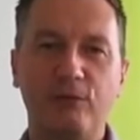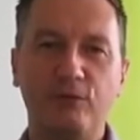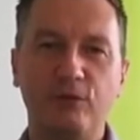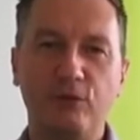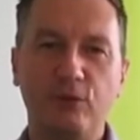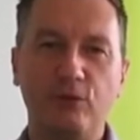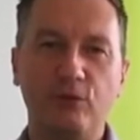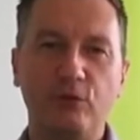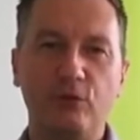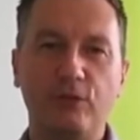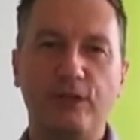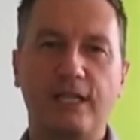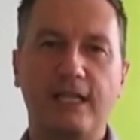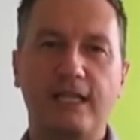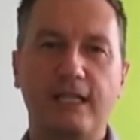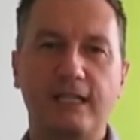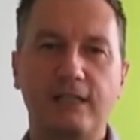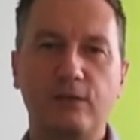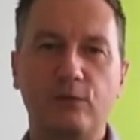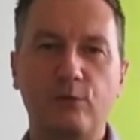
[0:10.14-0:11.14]
you
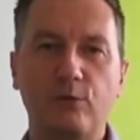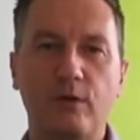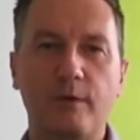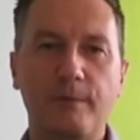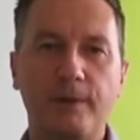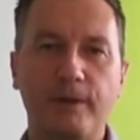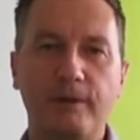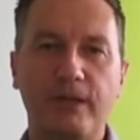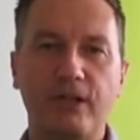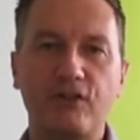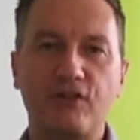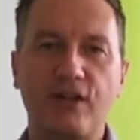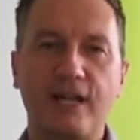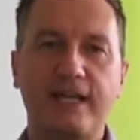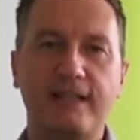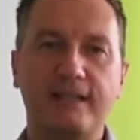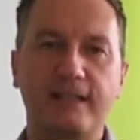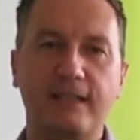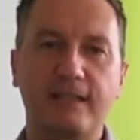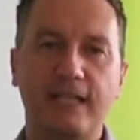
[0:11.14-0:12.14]
can go about
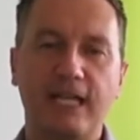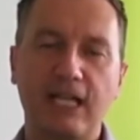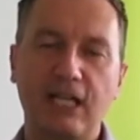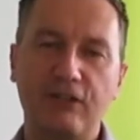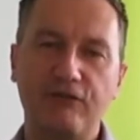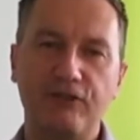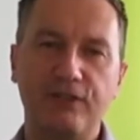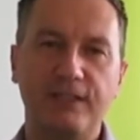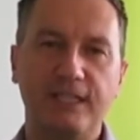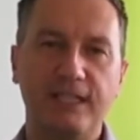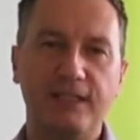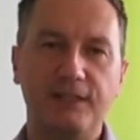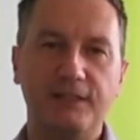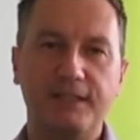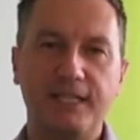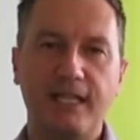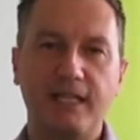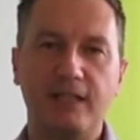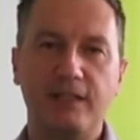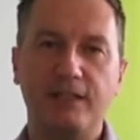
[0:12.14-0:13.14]
attracting and retaining
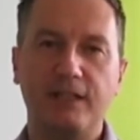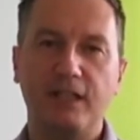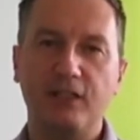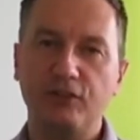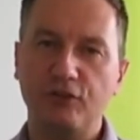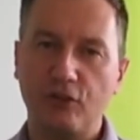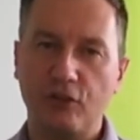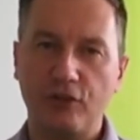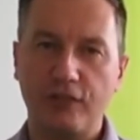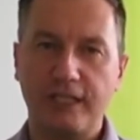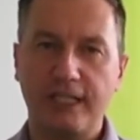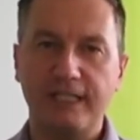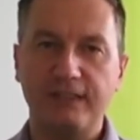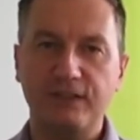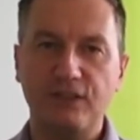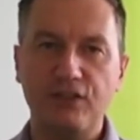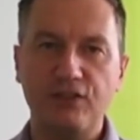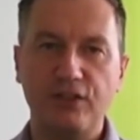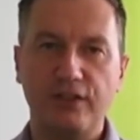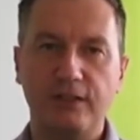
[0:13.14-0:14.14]
talent in your
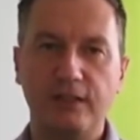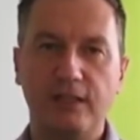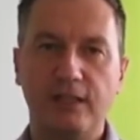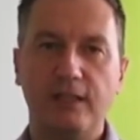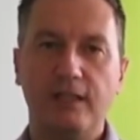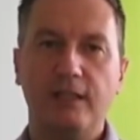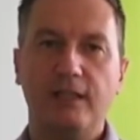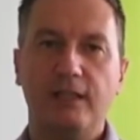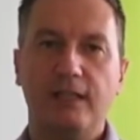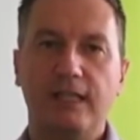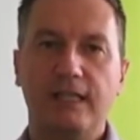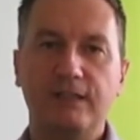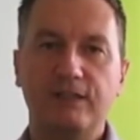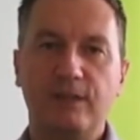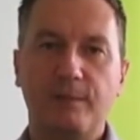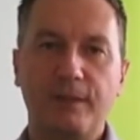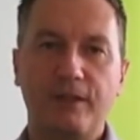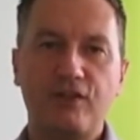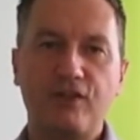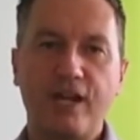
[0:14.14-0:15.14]
organisation. It's
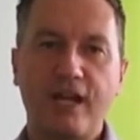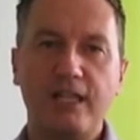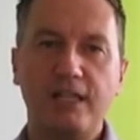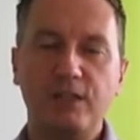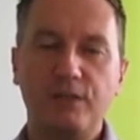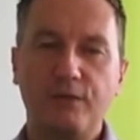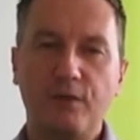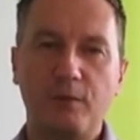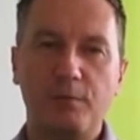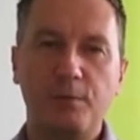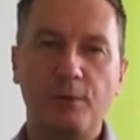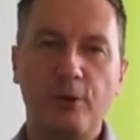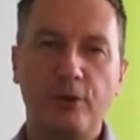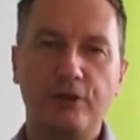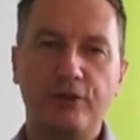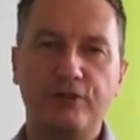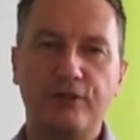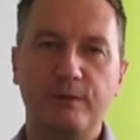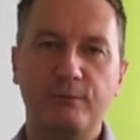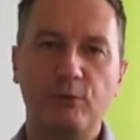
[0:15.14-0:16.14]
a big challenge for
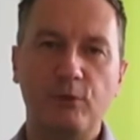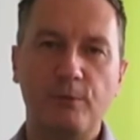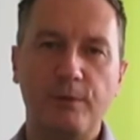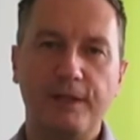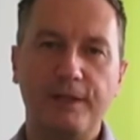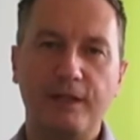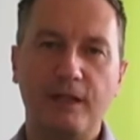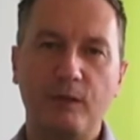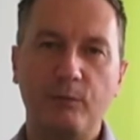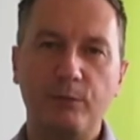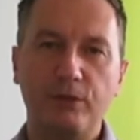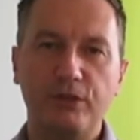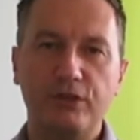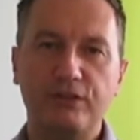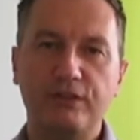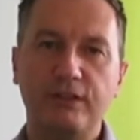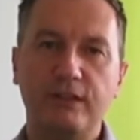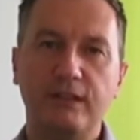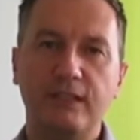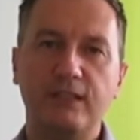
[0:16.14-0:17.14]
employers at the moment, and we're
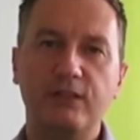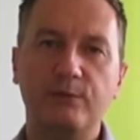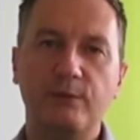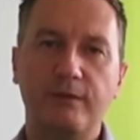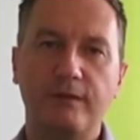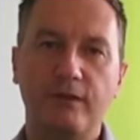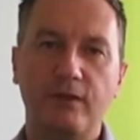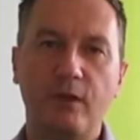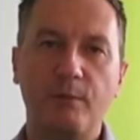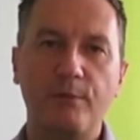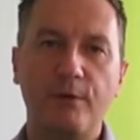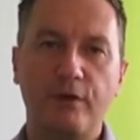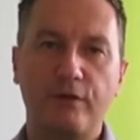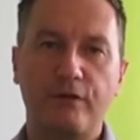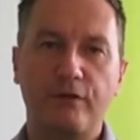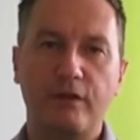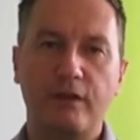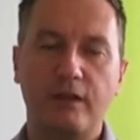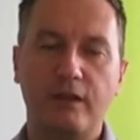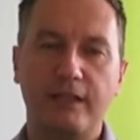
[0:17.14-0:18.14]
seeing this with a number
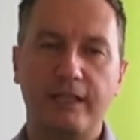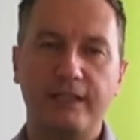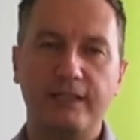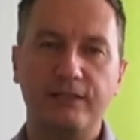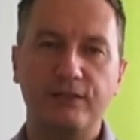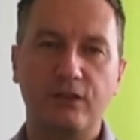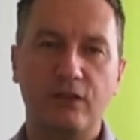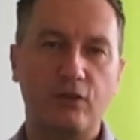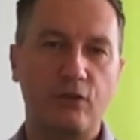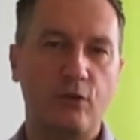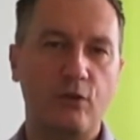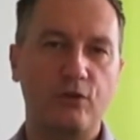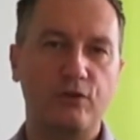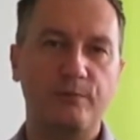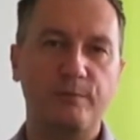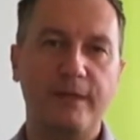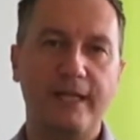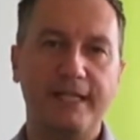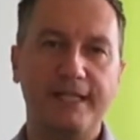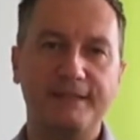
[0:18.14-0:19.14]
of our clients
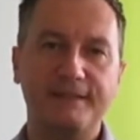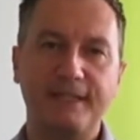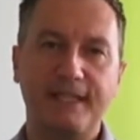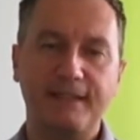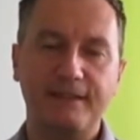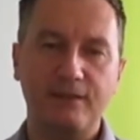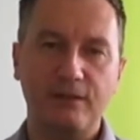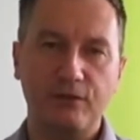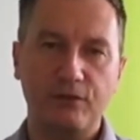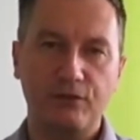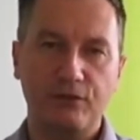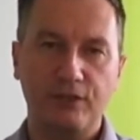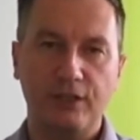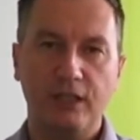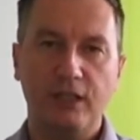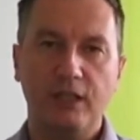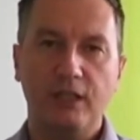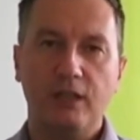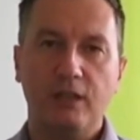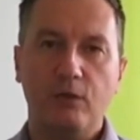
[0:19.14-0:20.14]
across many sectors
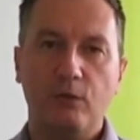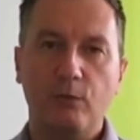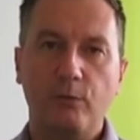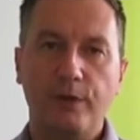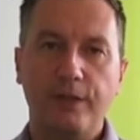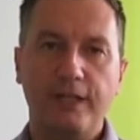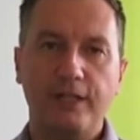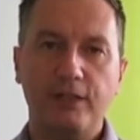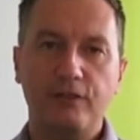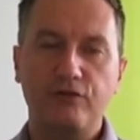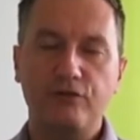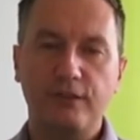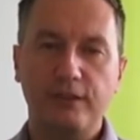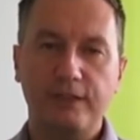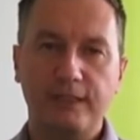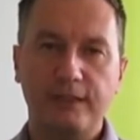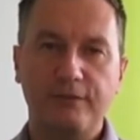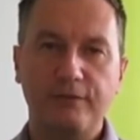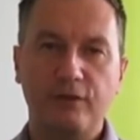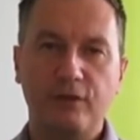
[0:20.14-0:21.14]
where it's really
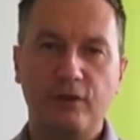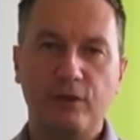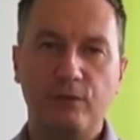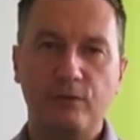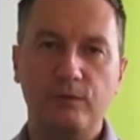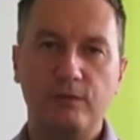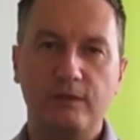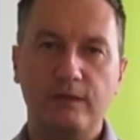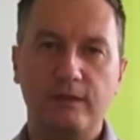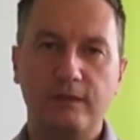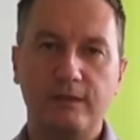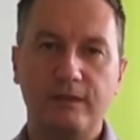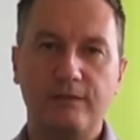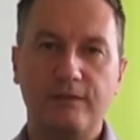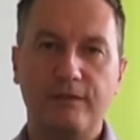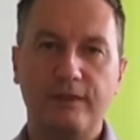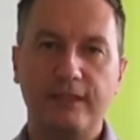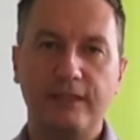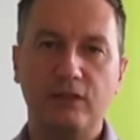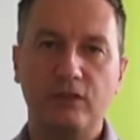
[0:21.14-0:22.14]
difficult to
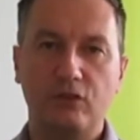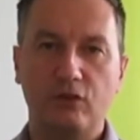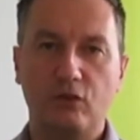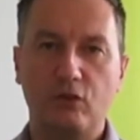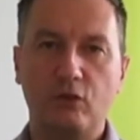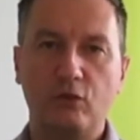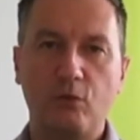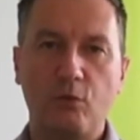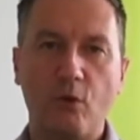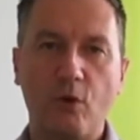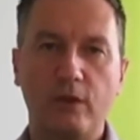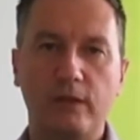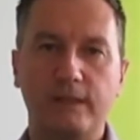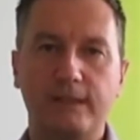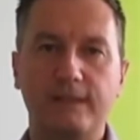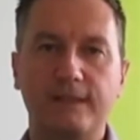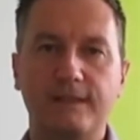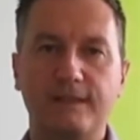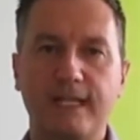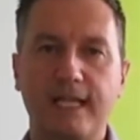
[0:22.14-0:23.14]
find good
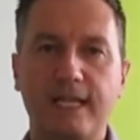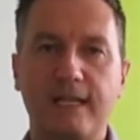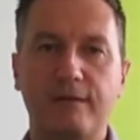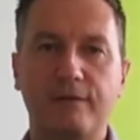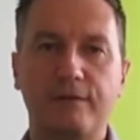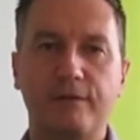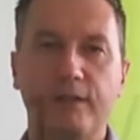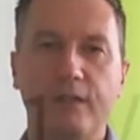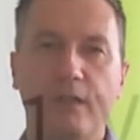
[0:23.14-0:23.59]
quality staff.